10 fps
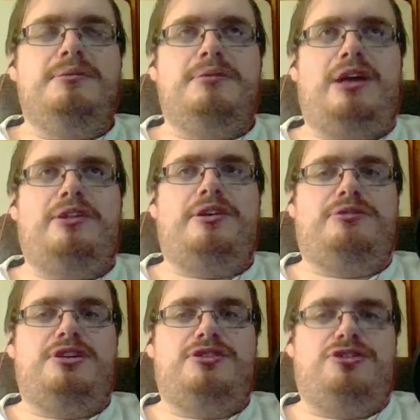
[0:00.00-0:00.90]
Although
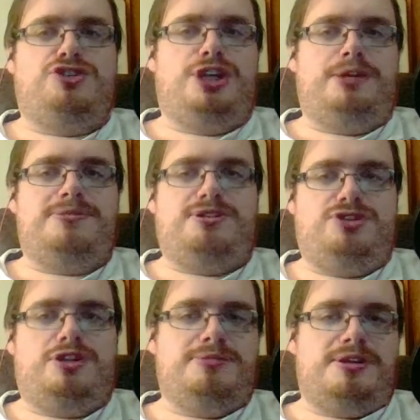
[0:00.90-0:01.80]
there's germs, so
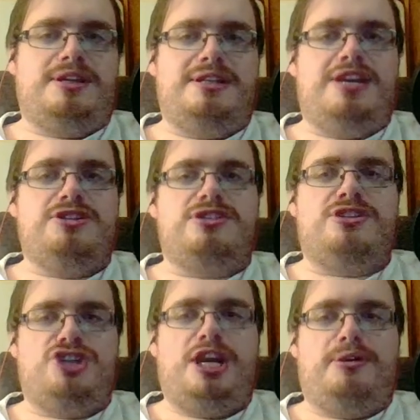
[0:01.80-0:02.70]
germs are contagious in
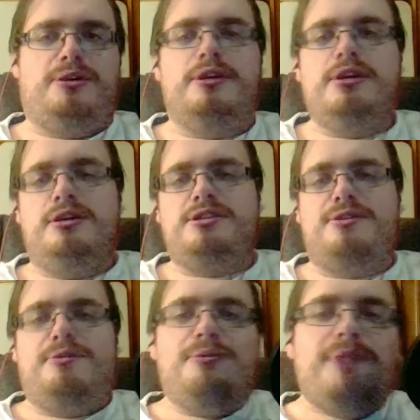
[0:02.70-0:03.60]
general. So
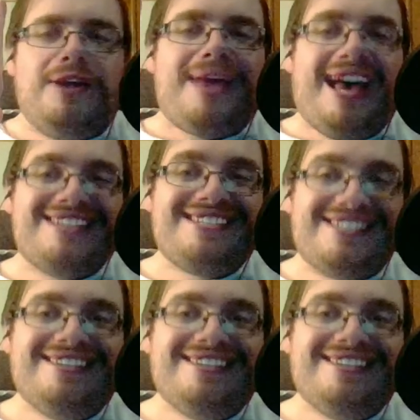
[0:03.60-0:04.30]
wear a mask.